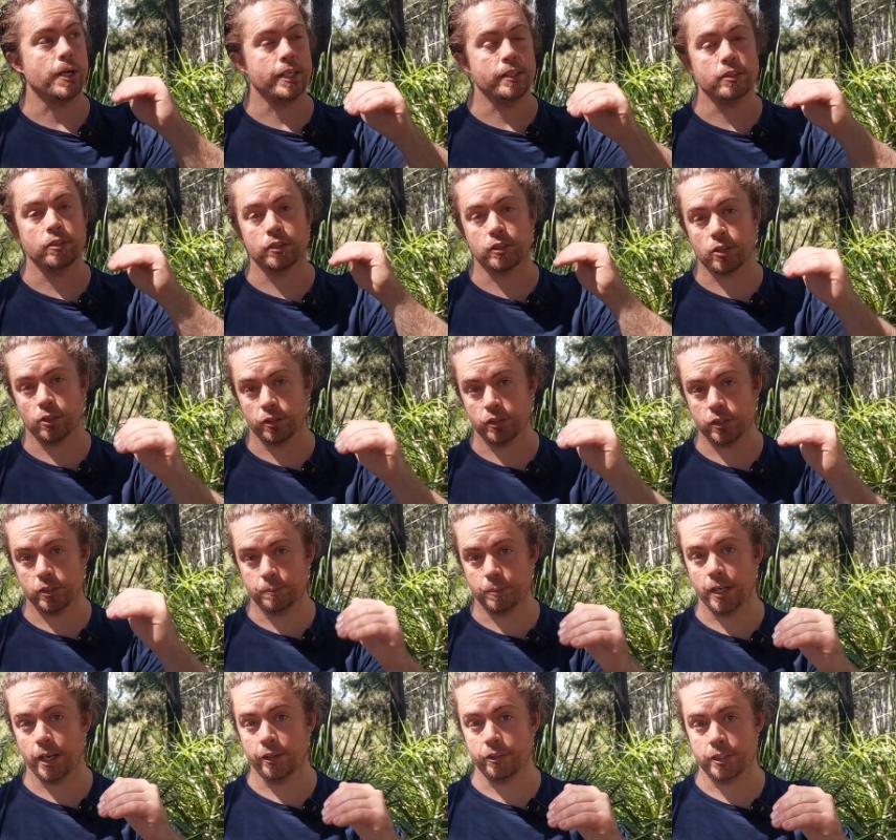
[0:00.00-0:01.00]
maintenance costs
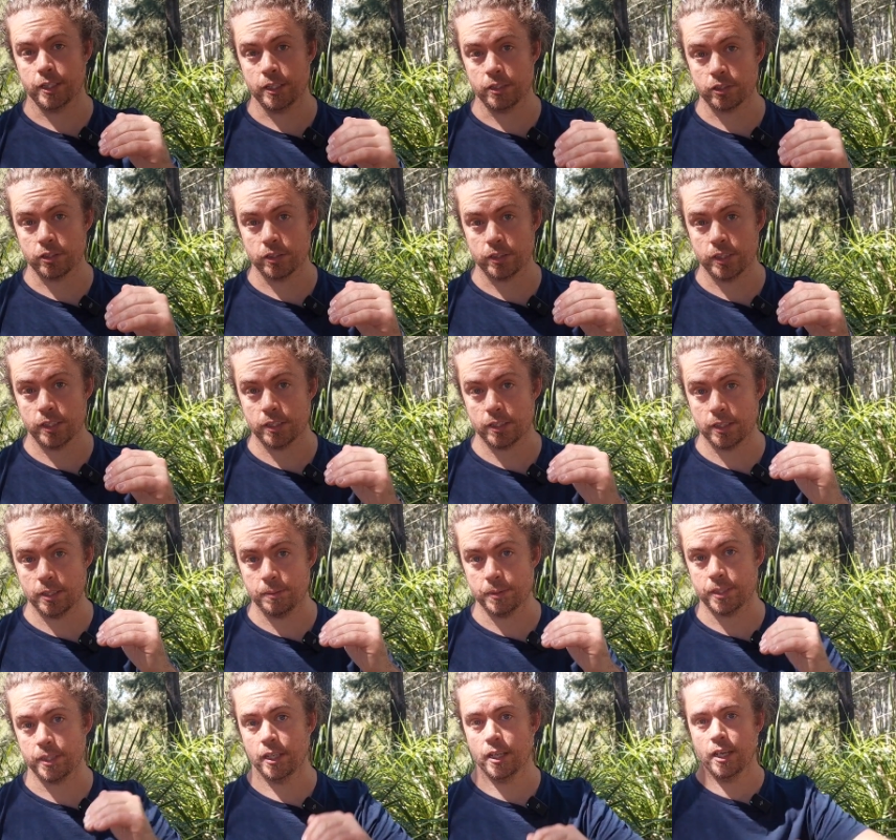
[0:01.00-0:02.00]
of bioretention
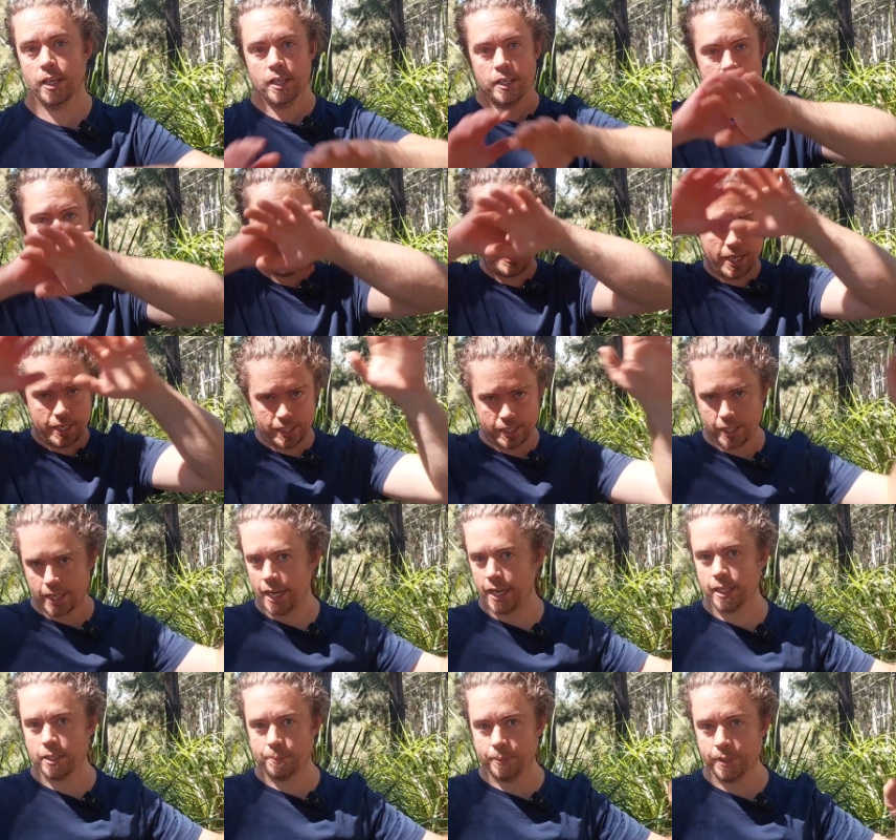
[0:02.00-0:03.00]
systems, getting
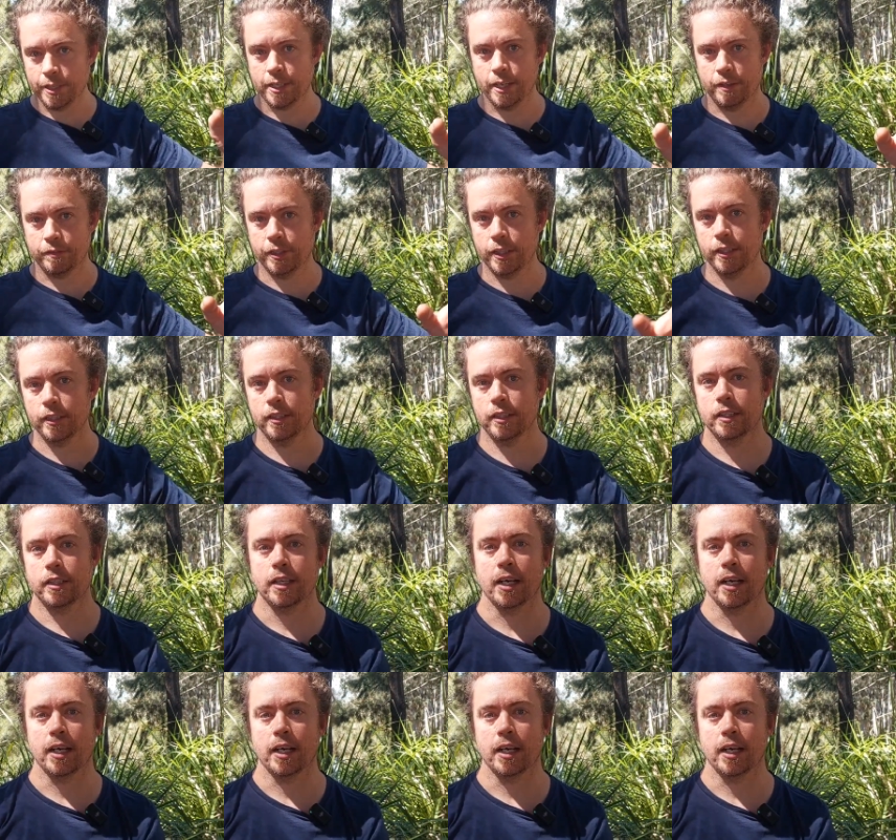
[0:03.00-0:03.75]
canopy cover